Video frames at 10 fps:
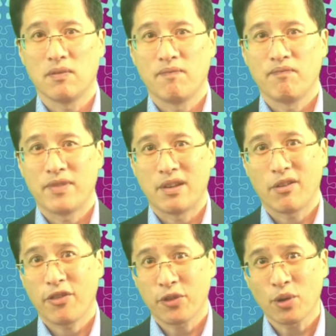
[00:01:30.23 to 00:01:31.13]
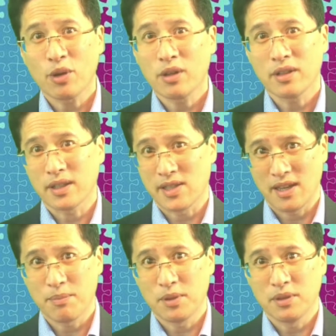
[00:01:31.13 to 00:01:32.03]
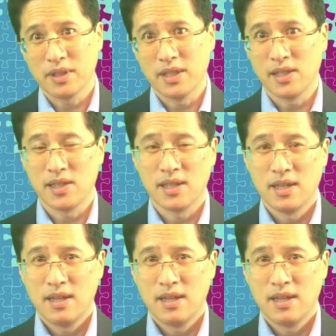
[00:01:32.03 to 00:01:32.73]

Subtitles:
And the third example is